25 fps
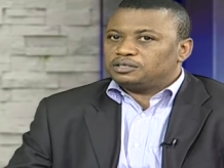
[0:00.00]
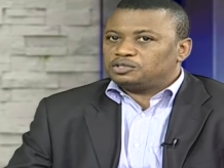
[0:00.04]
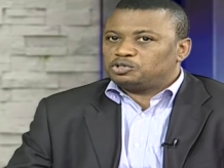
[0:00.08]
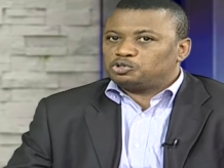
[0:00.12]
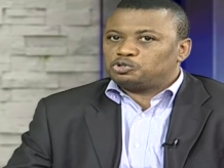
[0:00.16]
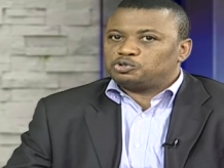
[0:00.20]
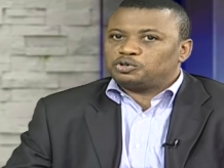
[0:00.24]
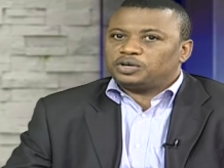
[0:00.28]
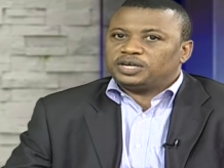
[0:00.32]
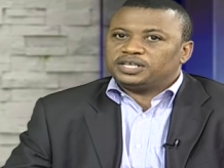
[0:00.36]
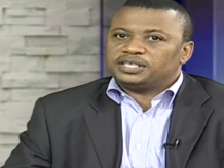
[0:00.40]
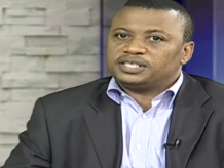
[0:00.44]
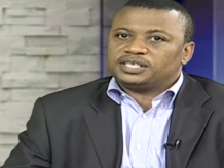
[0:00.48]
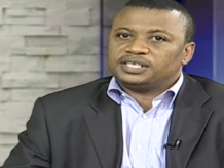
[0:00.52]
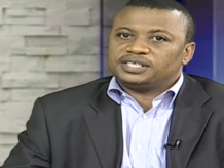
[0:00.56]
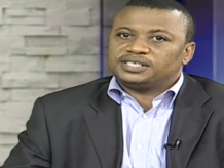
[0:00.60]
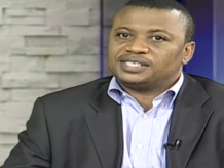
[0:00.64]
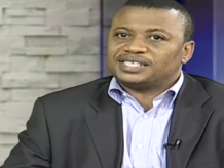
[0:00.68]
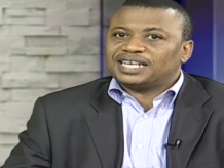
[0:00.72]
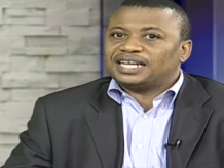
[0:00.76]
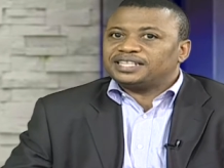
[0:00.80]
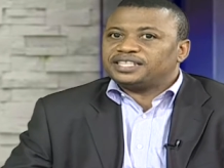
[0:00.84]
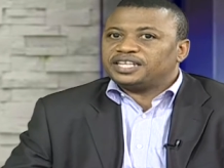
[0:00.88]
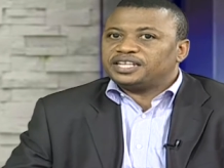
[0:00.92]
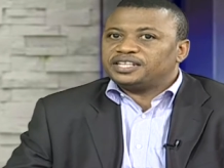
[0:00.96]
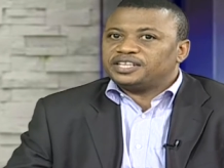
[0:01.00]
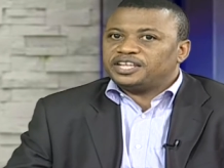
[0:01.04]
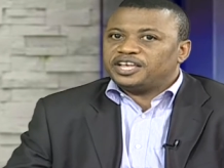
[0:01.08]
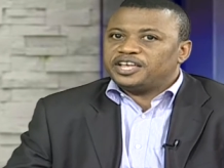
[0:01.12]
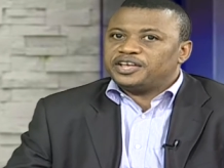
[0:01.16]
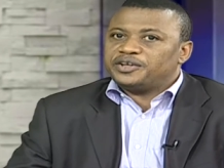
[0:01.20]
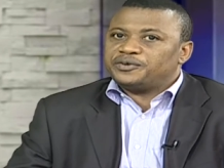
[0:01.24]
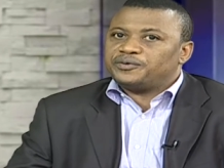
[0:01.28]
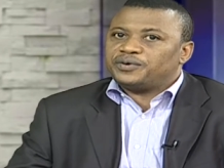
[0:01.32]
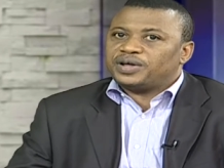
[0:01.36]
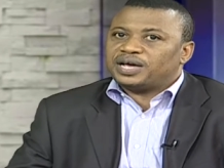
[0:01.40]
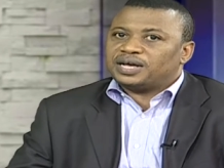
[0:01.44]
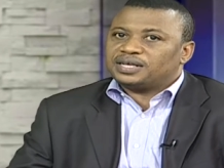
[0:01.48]
strength in certain
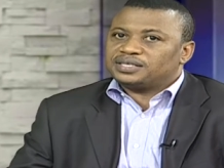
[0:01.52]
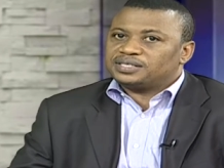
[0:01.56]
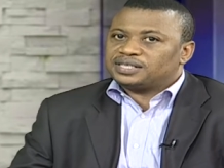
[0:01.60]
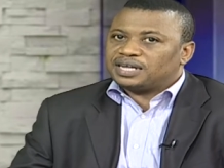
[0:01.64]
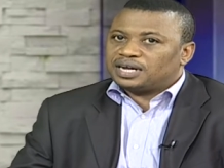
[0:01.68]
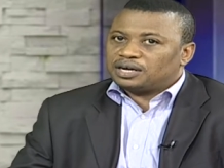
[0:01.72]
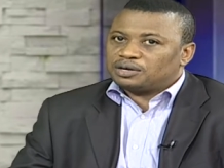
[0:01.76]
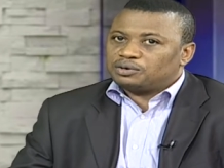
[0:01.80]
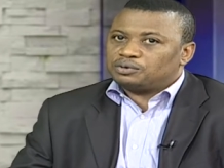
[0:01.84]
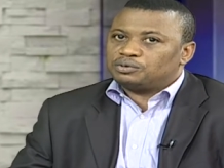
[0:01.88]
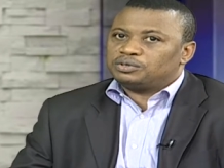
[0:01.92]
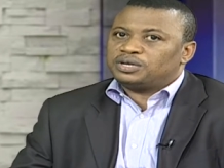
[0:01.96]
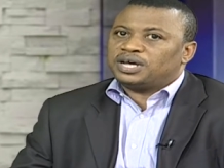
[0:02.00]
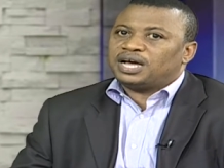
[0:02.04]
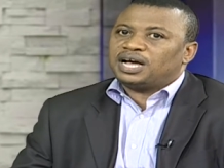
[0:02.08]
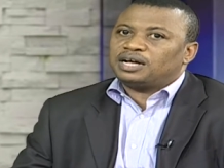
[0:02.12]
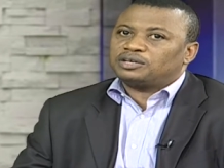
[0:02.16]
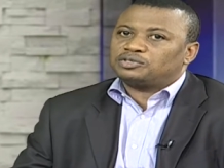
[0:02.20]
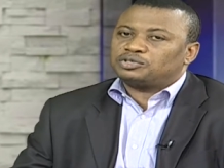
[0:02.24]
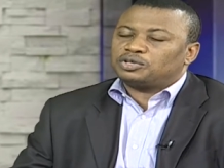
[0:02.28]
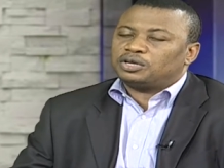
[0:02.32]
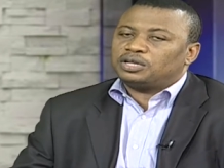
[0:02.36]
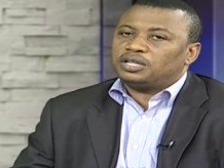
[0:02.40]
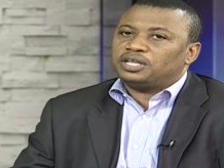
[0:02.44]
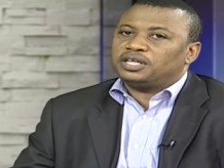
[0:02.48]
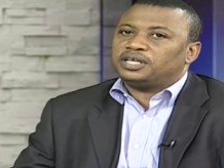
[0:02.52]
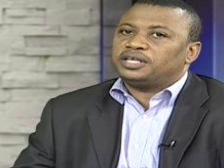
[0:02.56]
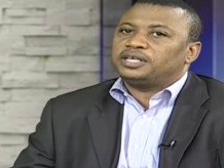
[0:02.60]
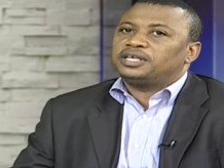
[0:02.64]
areas that could uh, actually...